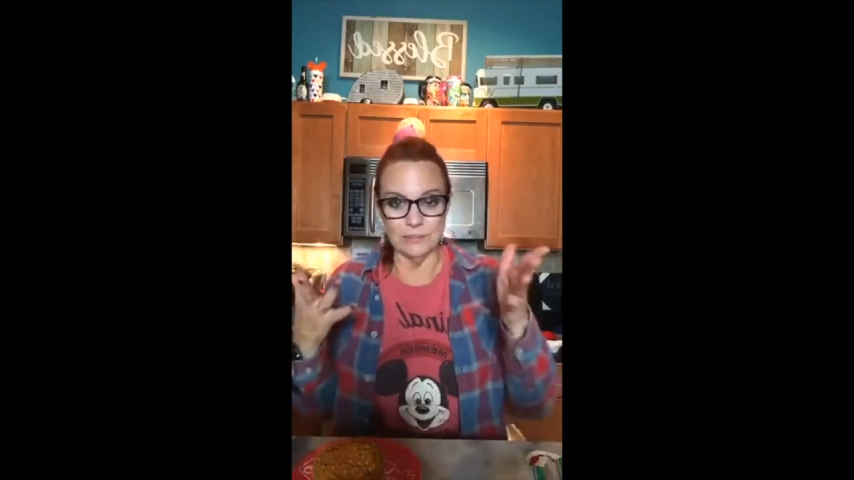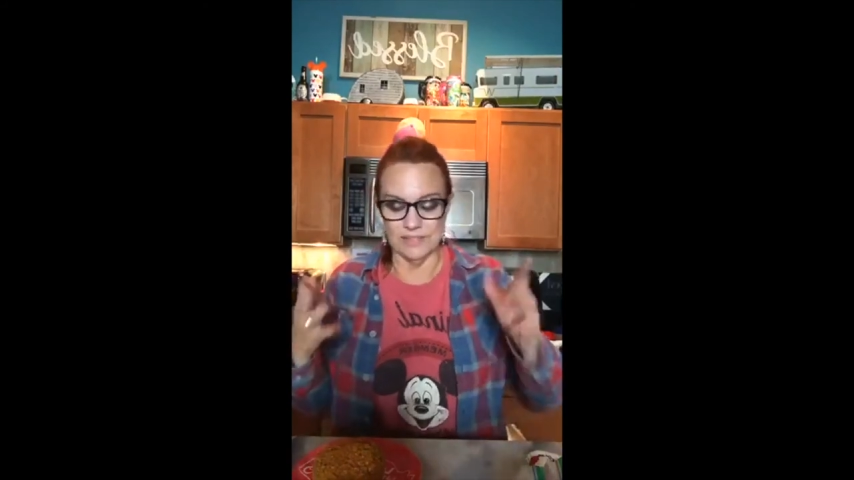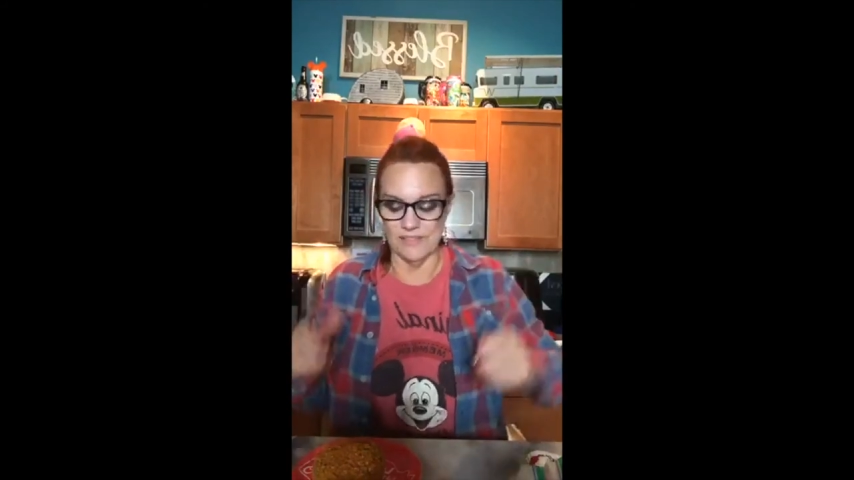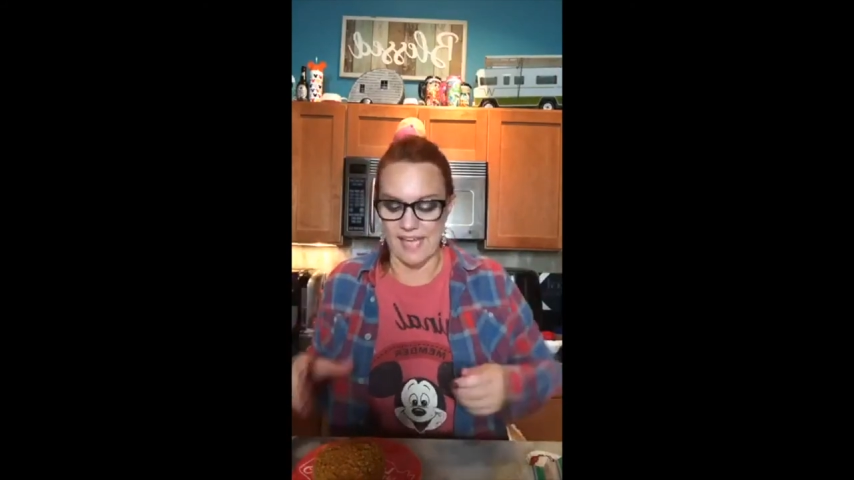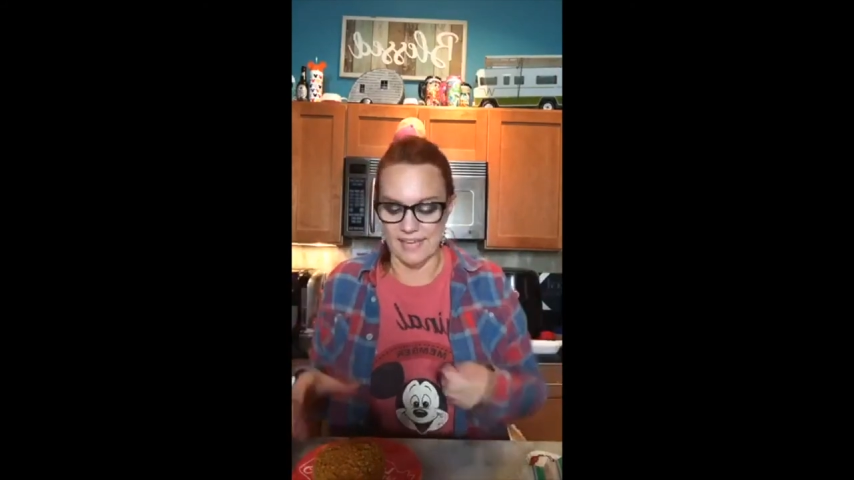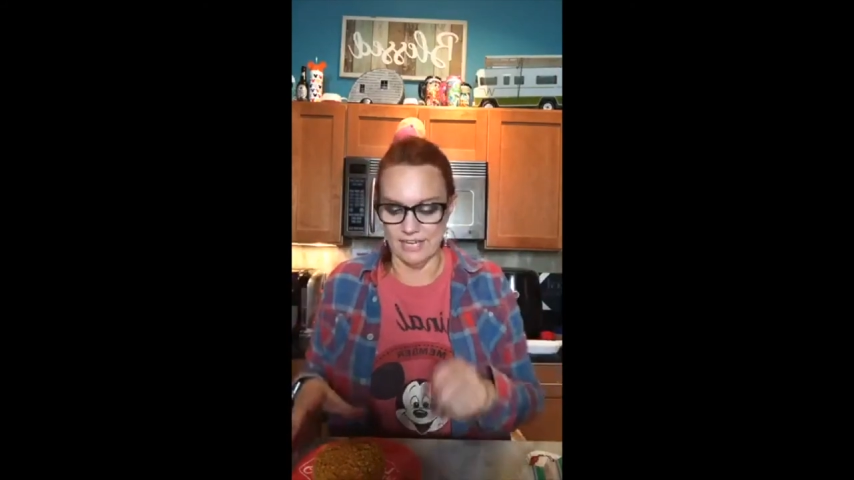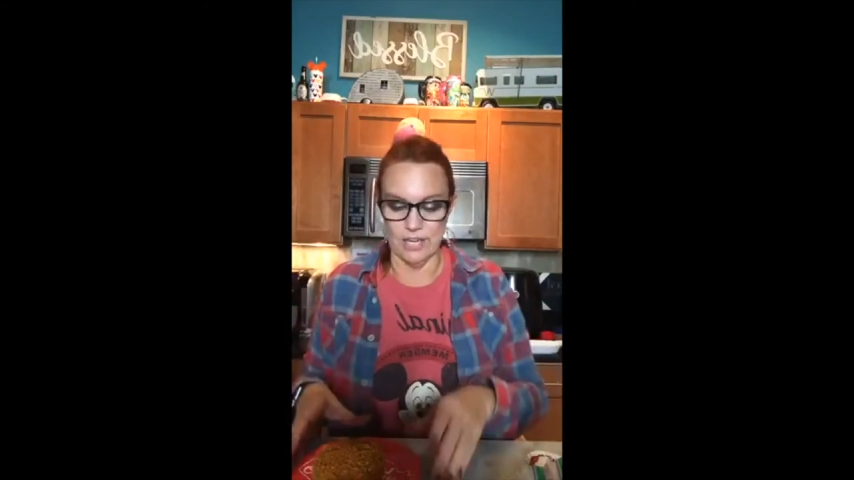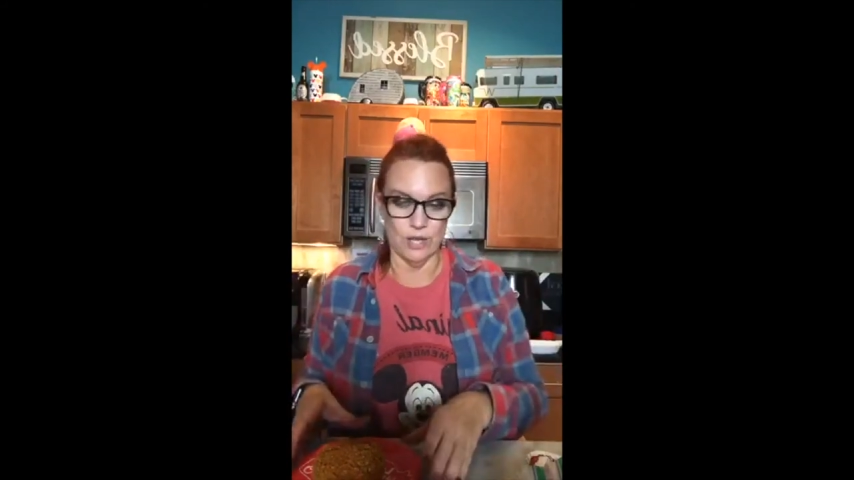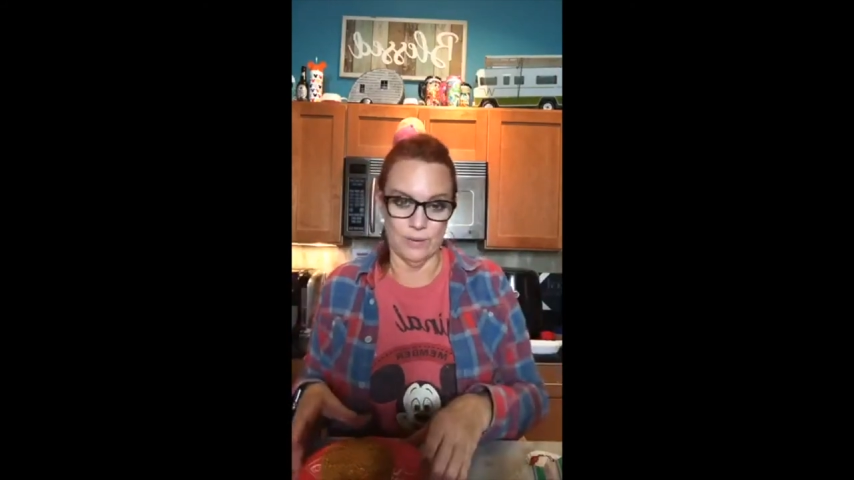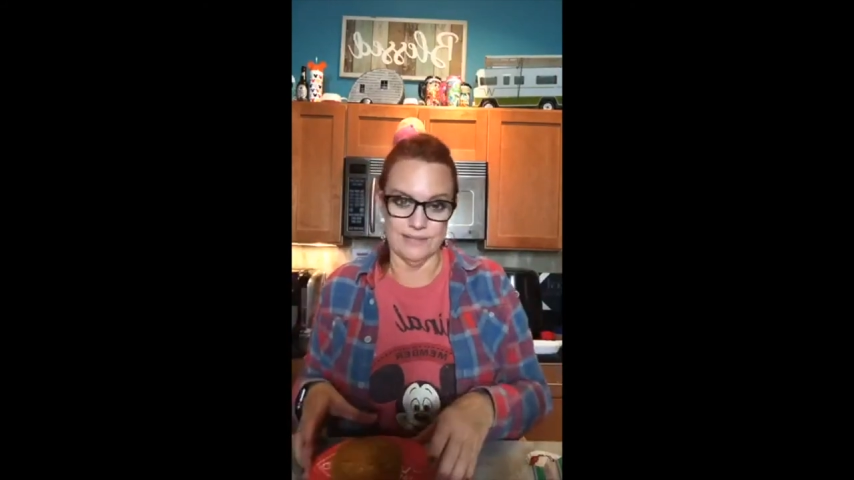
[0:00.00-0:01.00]
bit of that, you
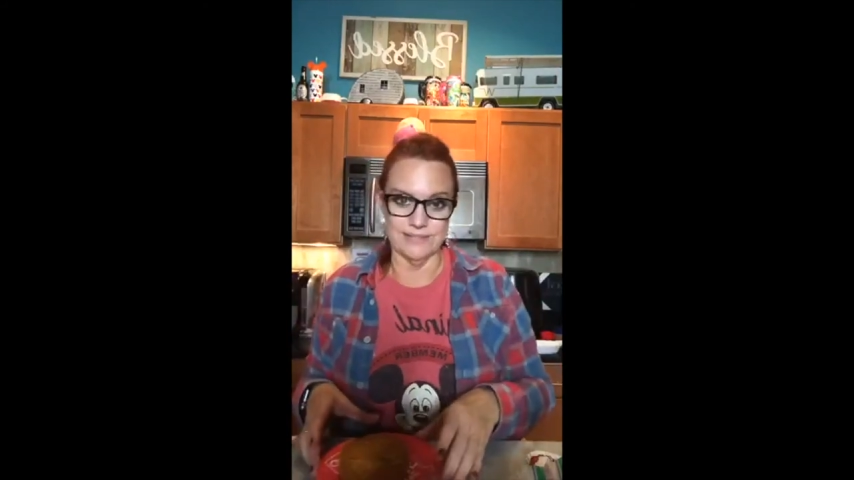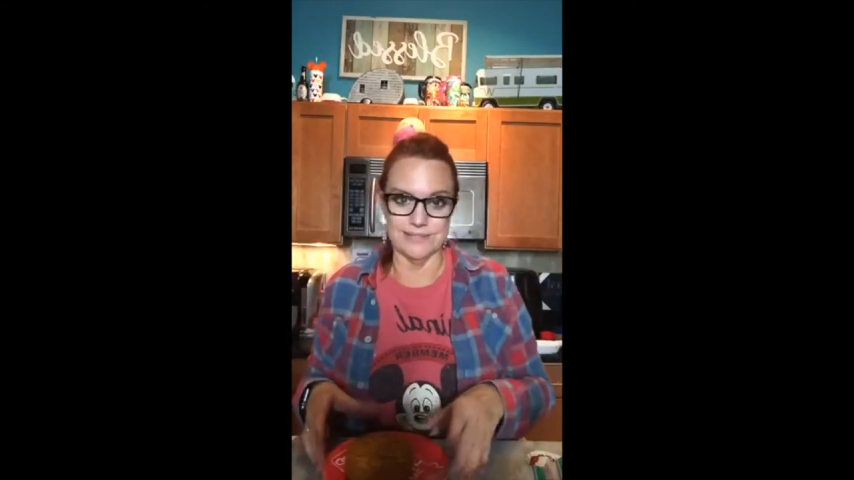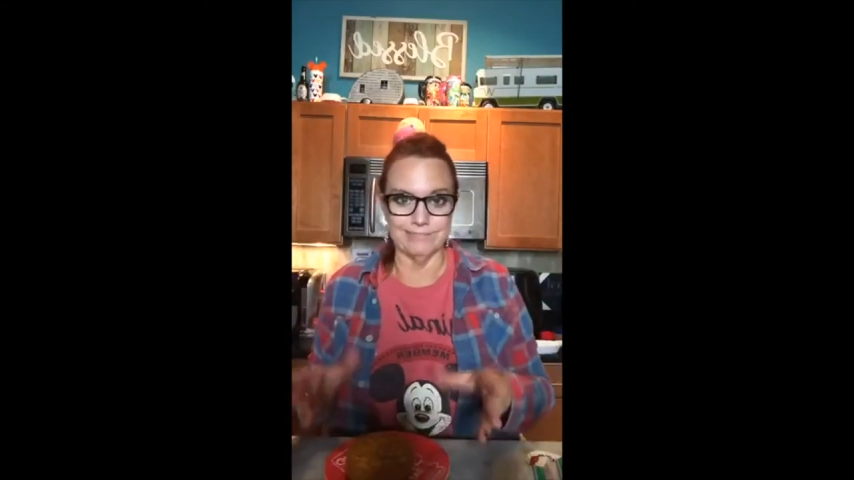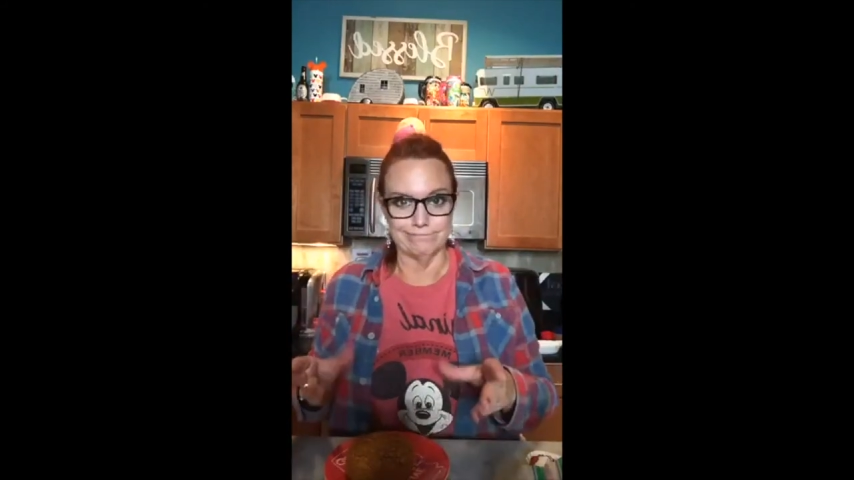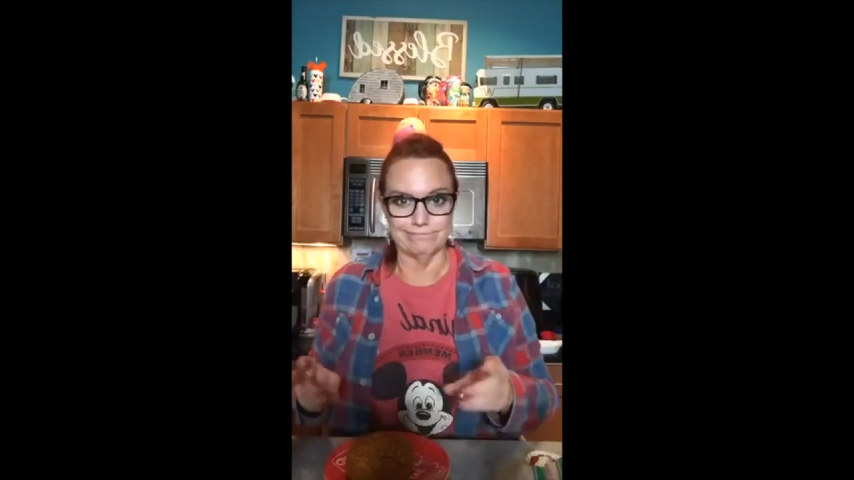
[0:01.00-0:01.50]
know, is,